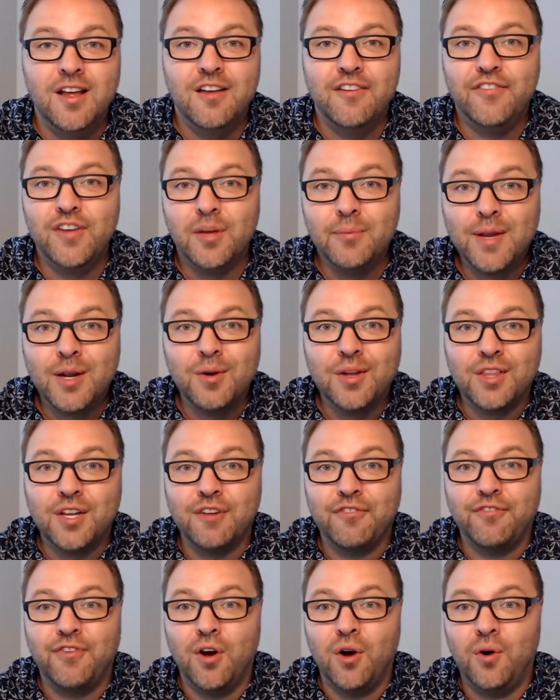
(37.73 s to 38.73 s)
filming with your
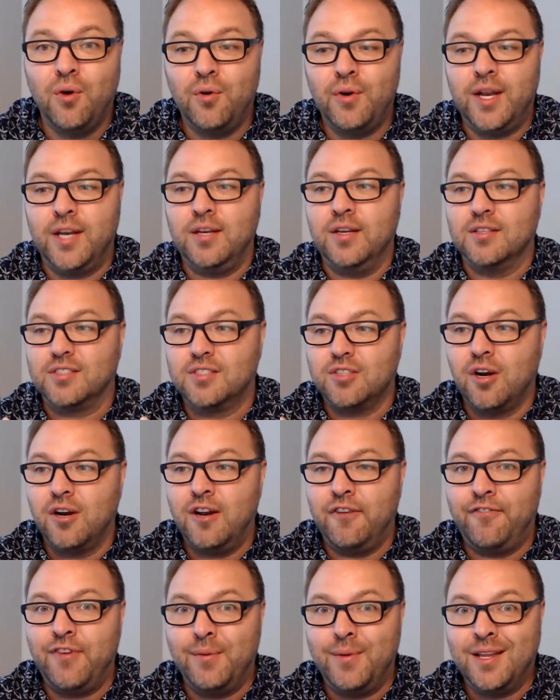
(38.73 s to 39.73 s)
phone and you
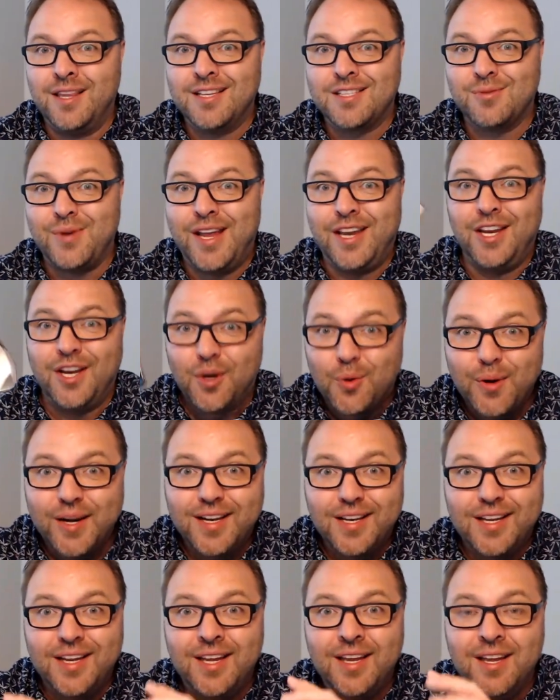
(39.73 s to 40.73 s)
started filming this way and you
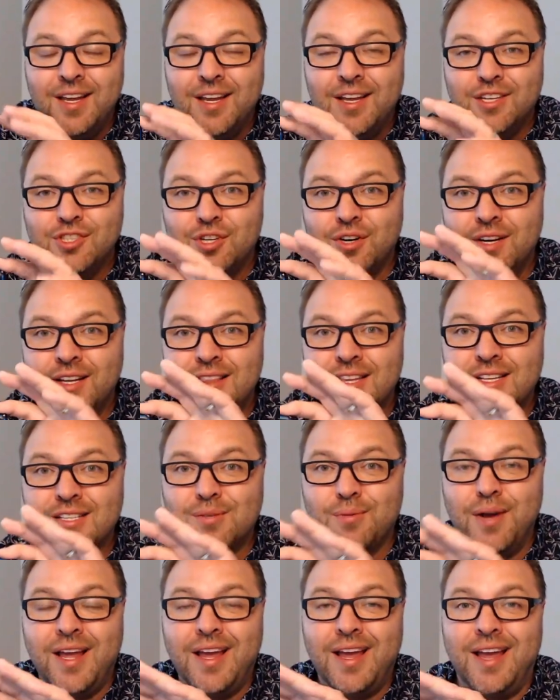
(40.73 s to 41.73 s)
quickly turned it this
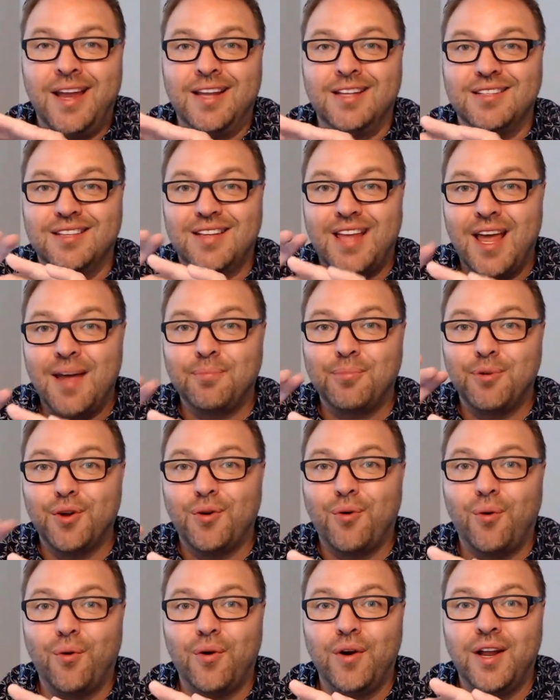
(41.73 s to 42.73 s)
way and it kept
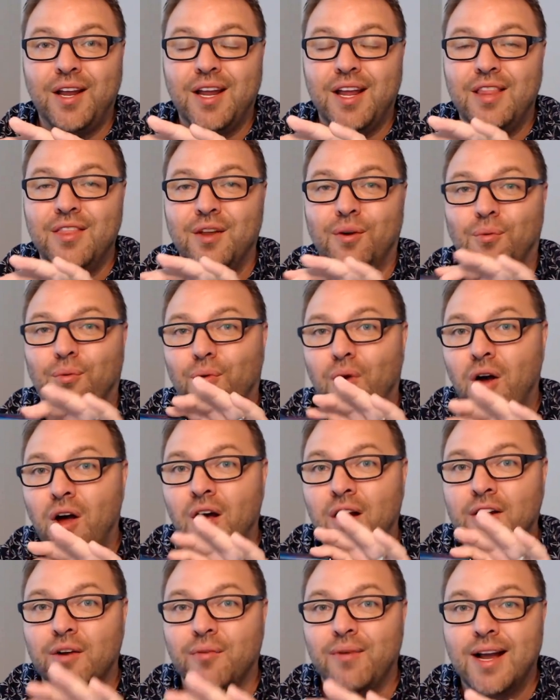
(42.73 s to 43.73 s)
recording in the
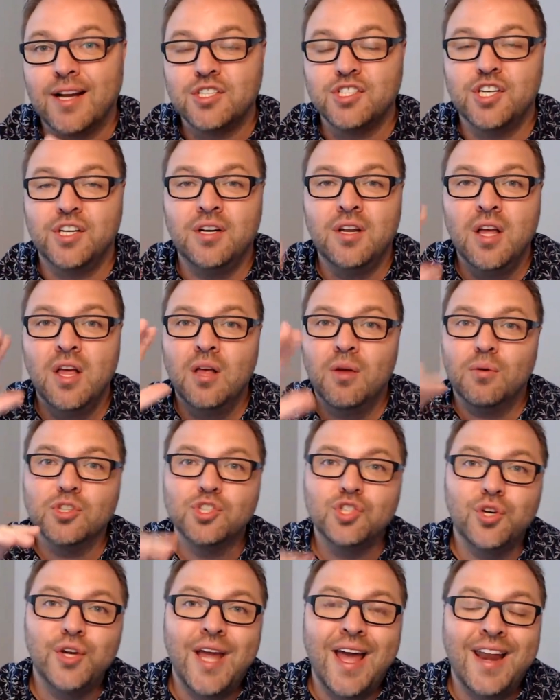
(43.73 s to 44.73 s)
wrong direction. We'll
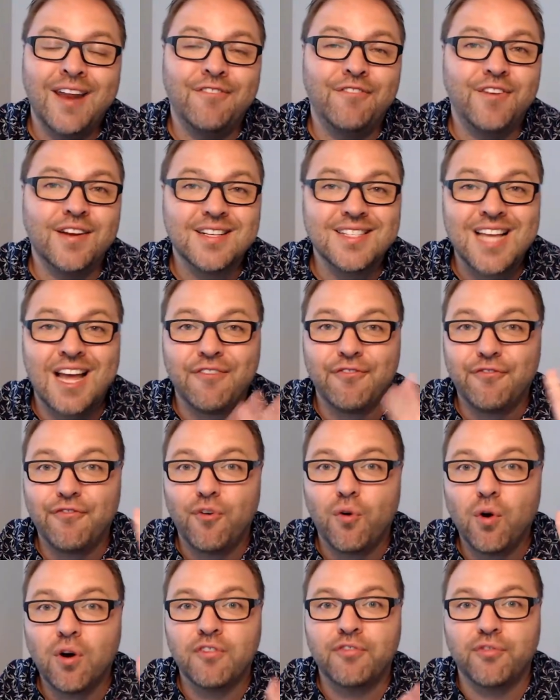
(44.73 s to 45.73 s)
show you how to fix that
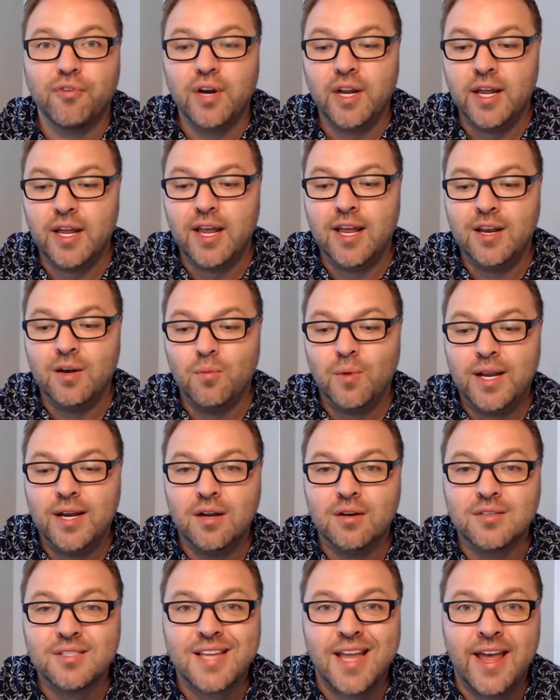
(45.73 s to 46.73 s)
for free in
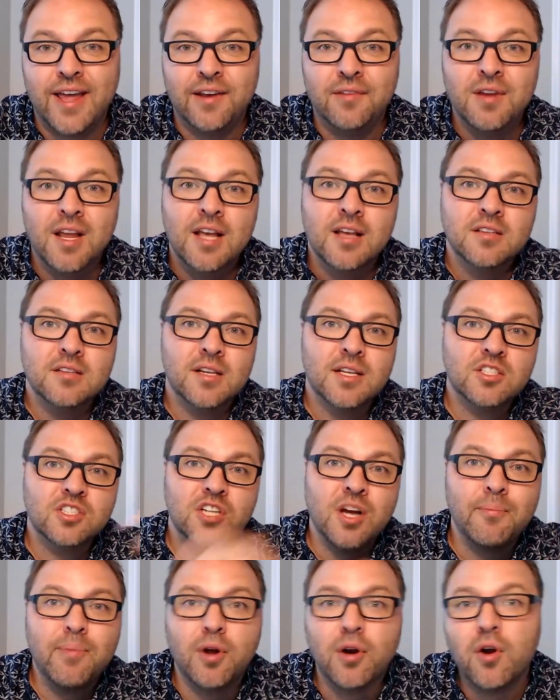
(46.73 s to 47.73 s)
Windows 10. So let's
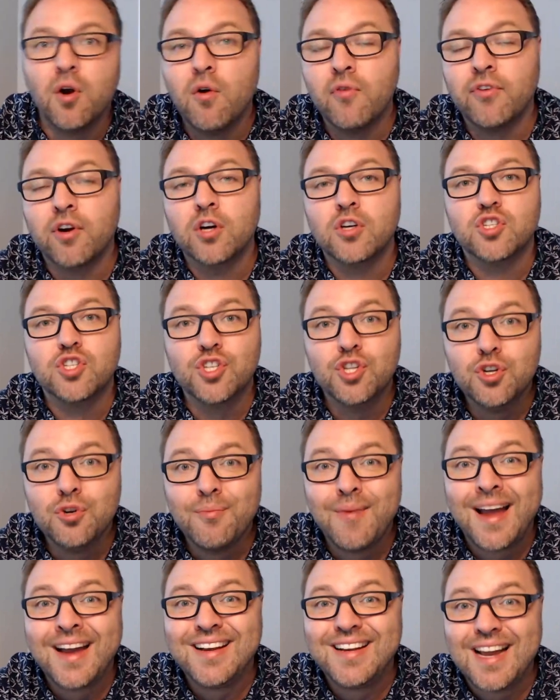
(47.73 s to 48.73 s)
jump on over to
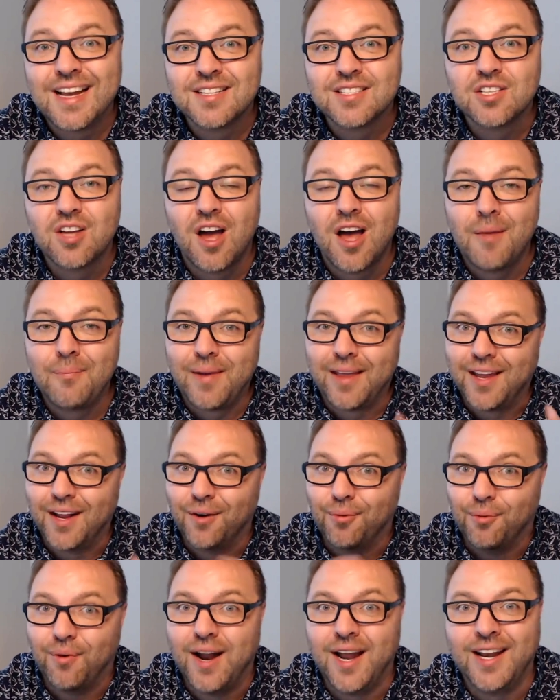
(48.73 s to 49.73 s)
my desktop and
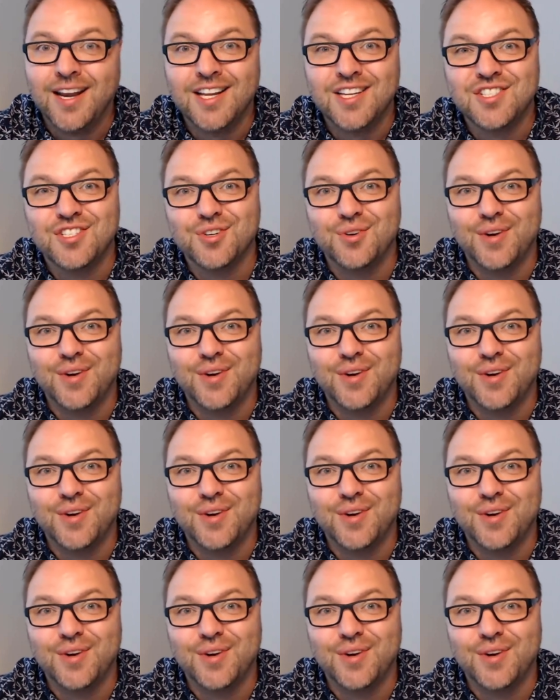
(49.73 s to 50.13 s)
get right into